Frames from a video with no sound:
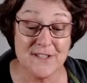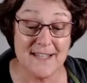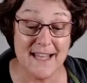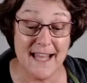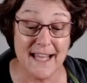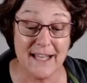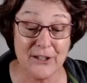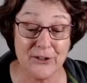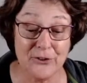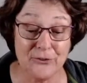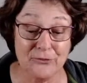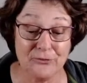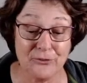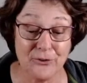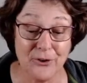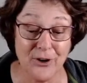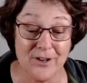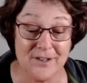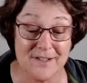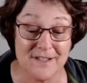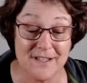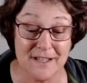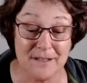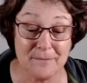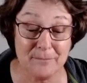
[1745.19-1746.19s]
Thank you for
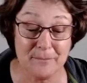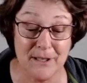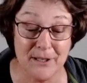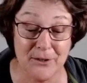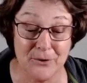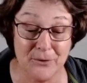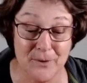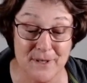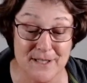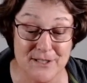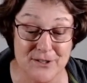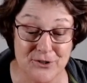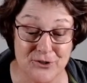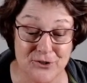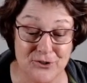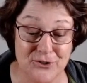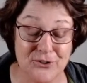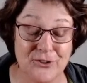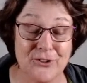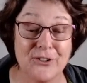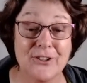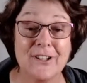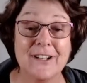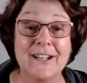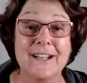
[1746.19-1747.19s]
asking me a
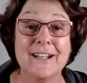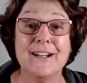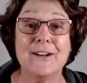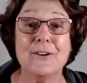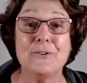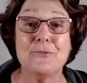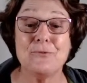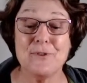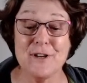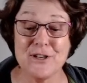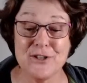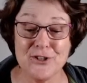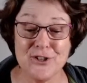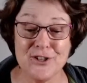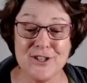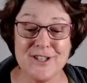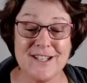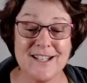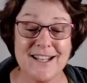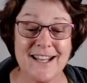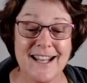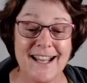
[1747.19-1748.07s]
question, Richard.